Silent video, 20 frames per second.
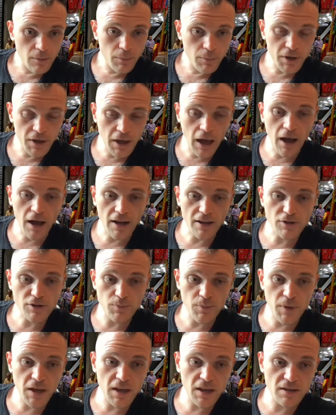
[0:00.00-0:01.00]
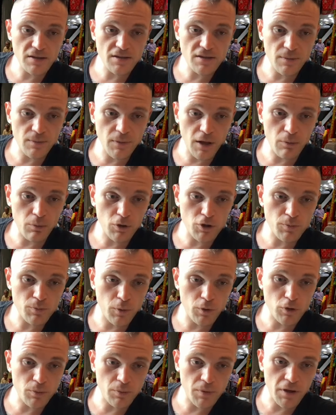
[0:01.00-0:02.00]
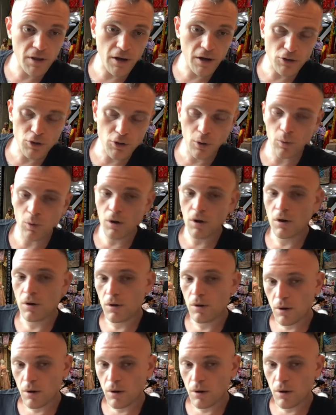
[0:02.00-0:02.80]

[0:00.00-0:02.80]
but yeah it's making it seem like we're supposed to be there so